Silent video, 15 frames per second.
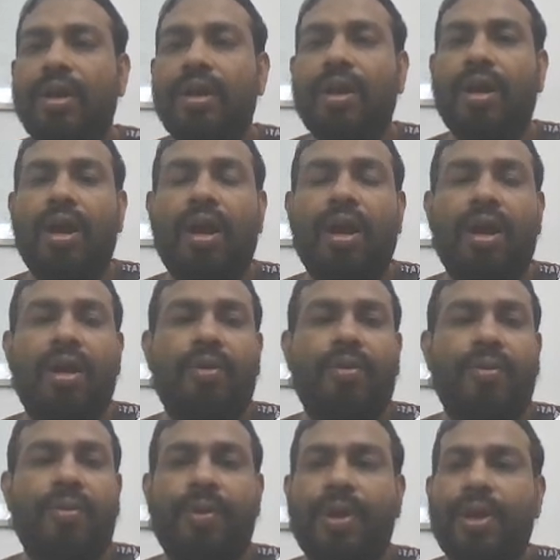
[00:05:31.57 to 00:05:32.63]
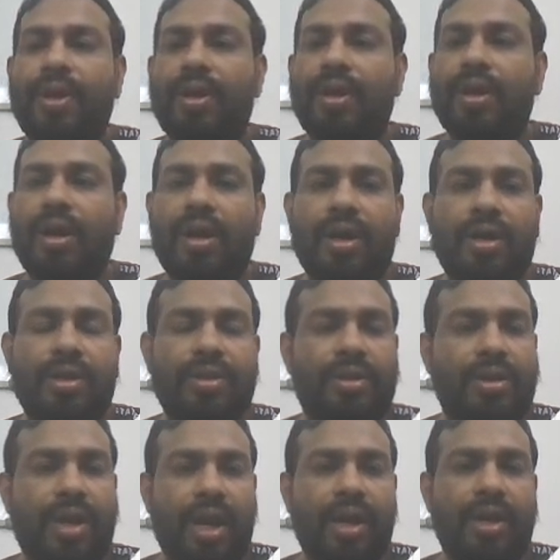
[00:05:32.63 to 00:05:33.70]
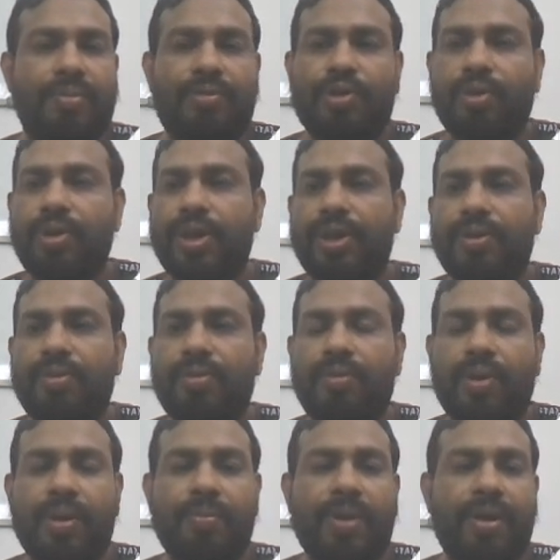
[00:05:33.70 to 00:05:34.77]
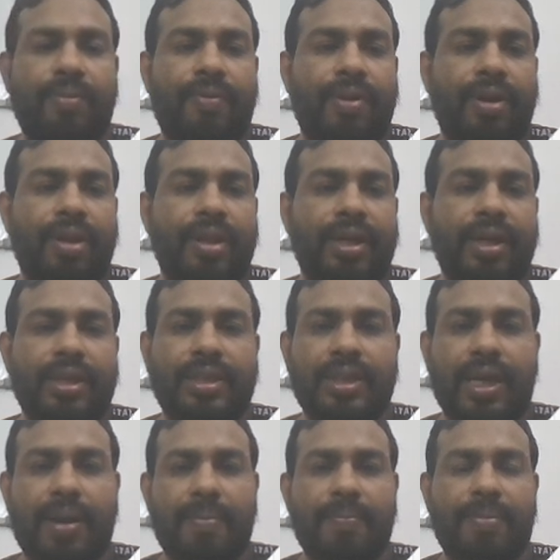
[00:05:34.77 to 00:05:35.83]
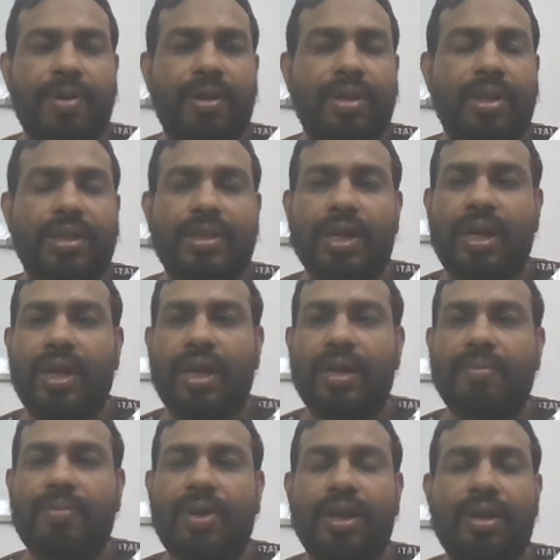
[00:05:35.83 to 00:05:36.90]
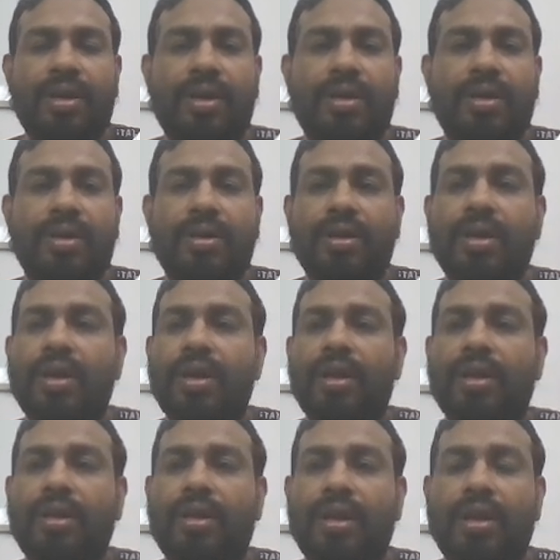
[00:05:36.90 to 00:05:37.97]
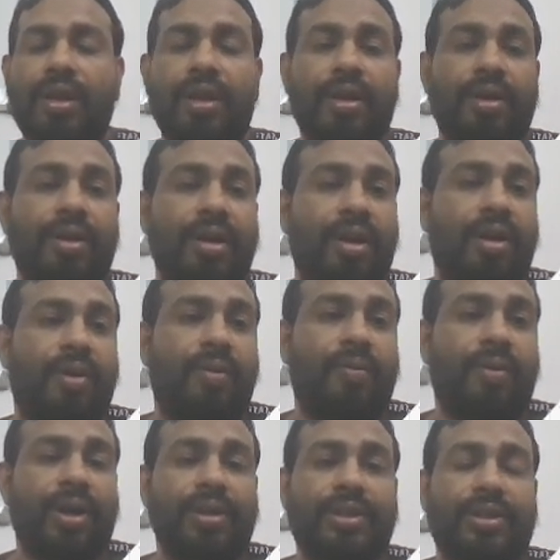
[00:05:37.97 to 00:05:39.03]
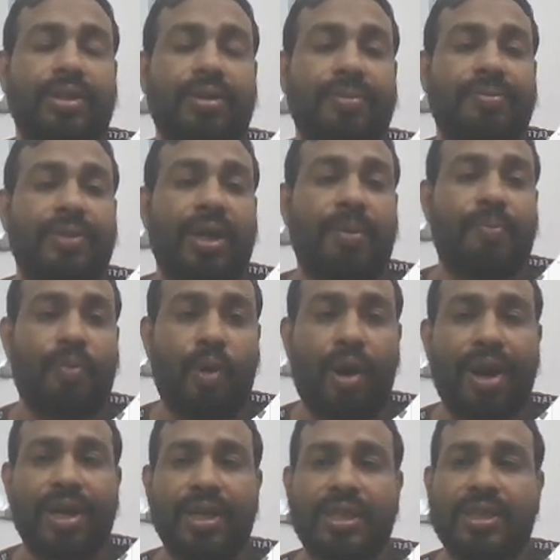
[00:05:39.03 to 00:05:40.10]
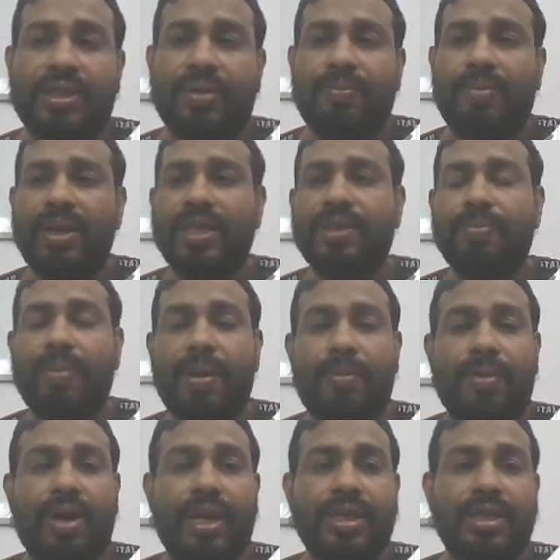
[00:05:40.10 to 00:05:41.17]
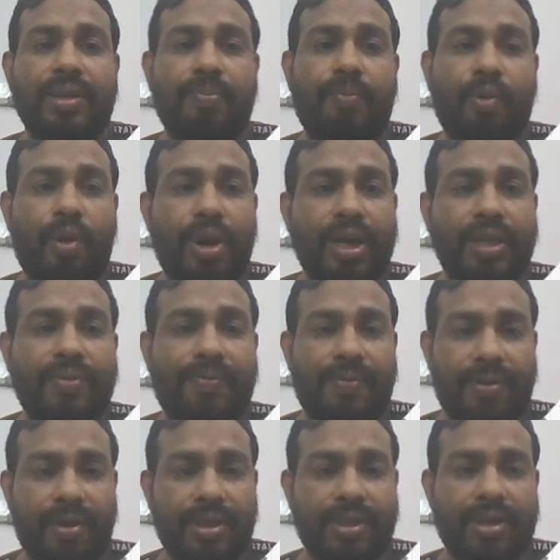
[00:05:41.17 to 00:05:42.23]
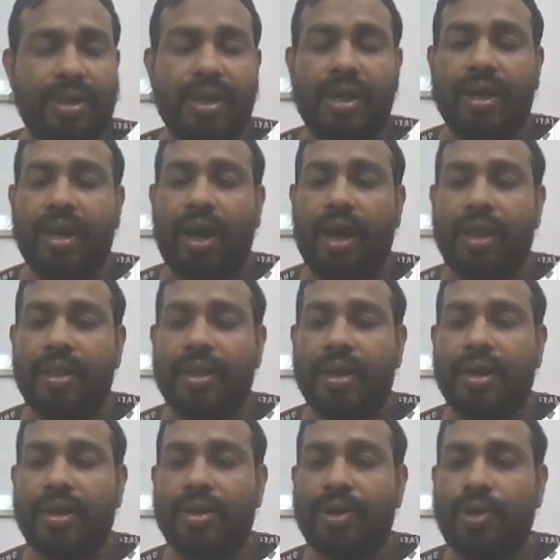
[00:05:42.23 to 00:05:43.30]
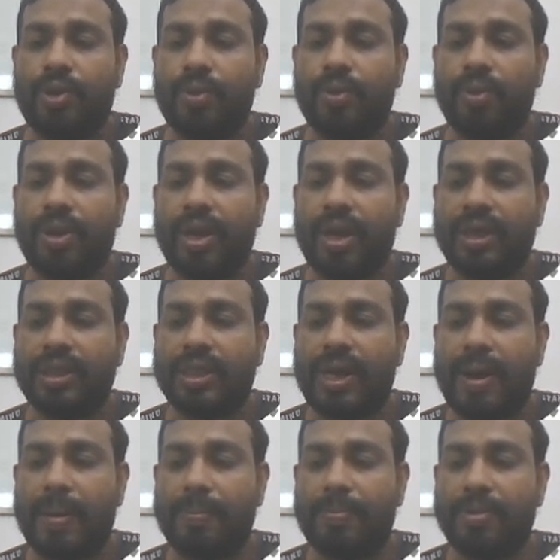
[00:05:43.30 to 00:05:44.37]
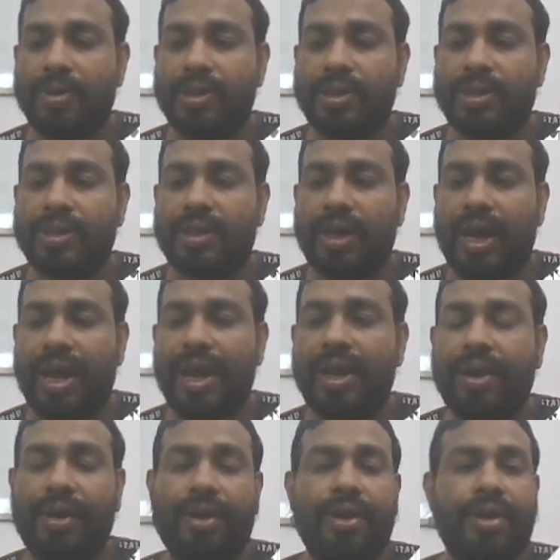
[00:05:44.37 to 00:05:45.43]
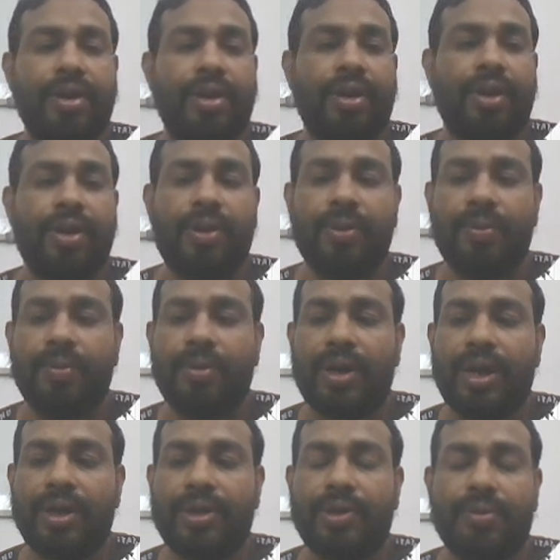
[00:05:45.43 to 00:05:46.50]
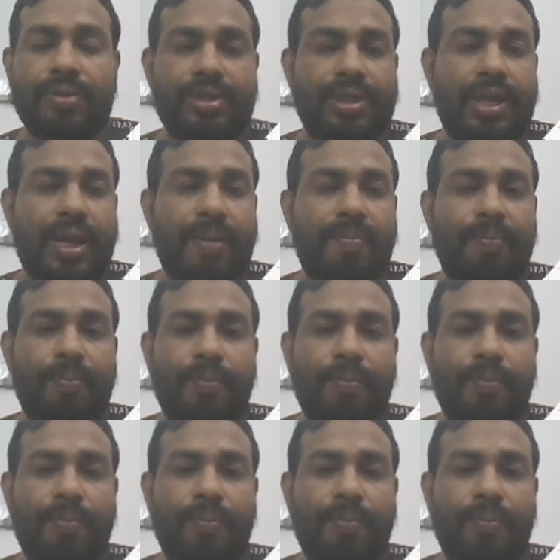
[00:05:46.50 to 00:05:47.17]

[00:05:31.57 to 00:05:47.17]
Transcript: I have told you one by one the examples, and I have cleared the the points. Please memorize the points first and then do the examples, and you write yourself